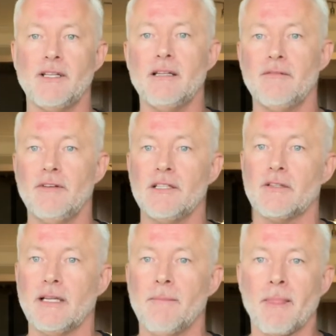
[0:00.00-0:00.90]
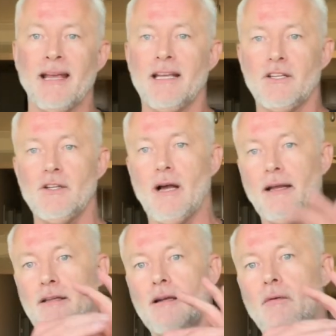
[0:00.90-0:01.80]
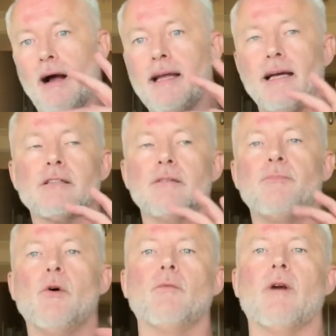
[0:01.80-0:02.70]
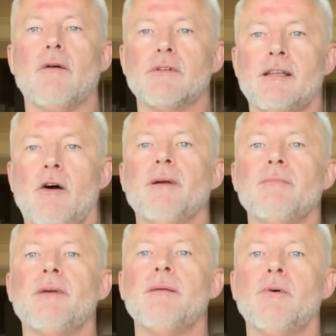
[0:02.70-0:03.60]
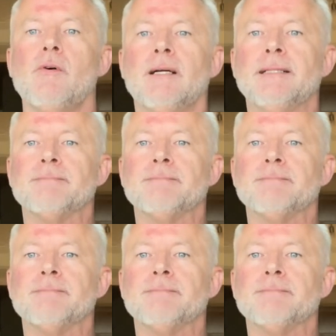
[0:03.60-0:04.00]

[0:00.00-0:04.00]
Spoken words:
And then eventually, I got to the point where I was helping people